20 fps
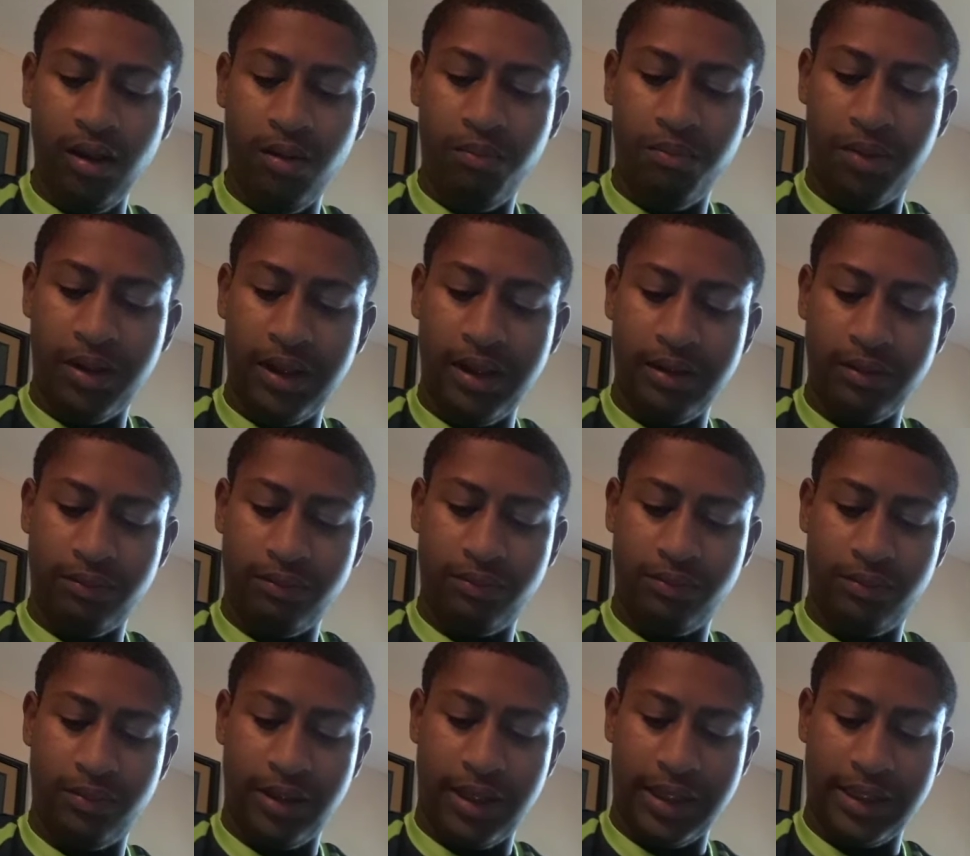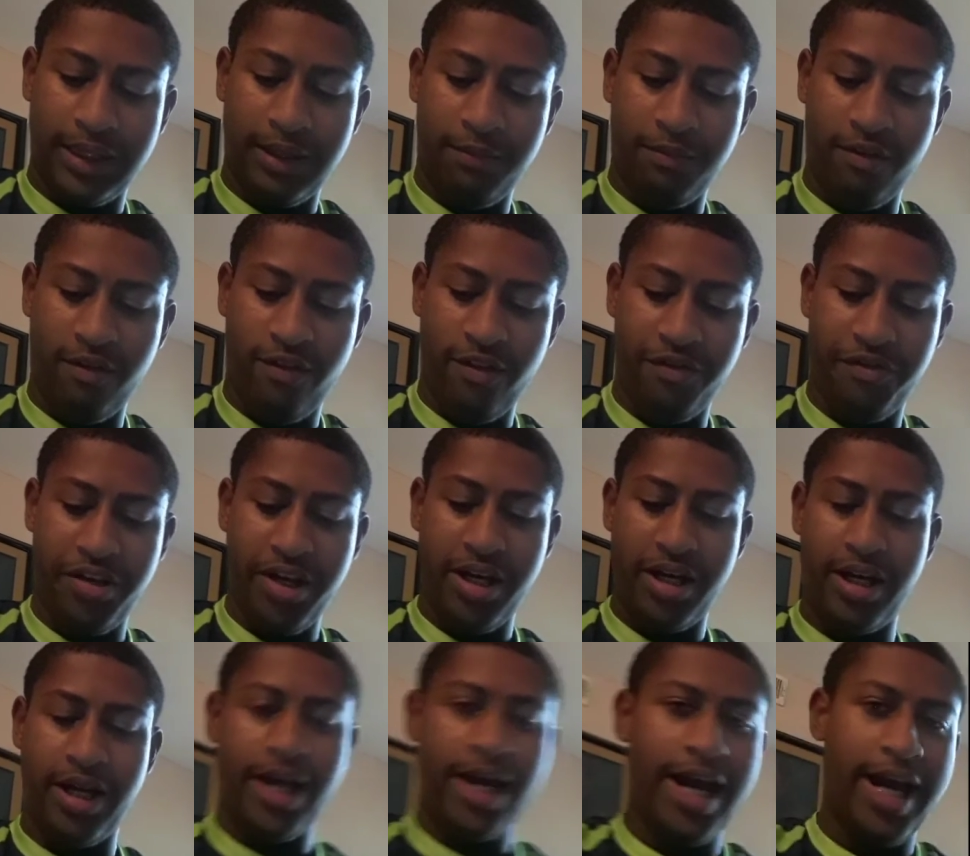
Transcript: But that's number 15.